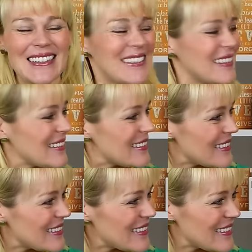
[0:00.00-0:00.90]

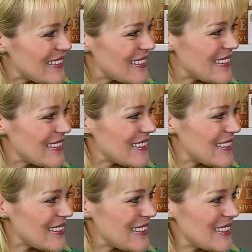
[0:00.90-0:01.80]

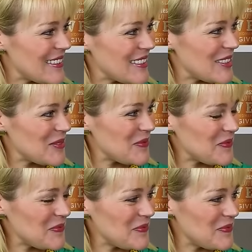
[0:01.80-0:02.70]

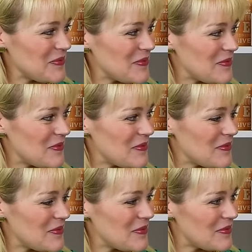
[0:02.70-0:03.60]

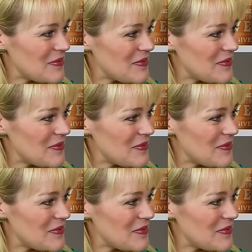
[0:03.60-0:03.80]
[no speech]